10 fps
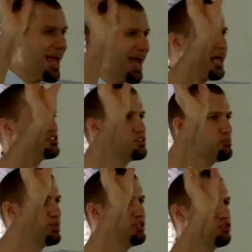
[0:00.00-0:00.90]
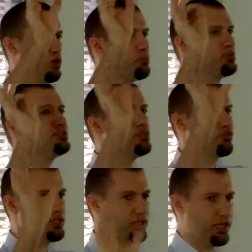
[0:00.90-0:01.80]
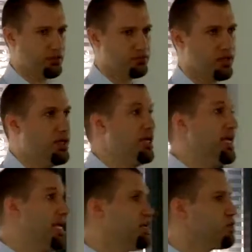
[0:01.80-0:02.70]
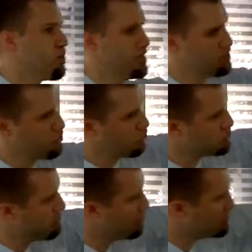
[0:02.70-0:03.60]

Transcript: has to be interpreted differently. Either when he talks about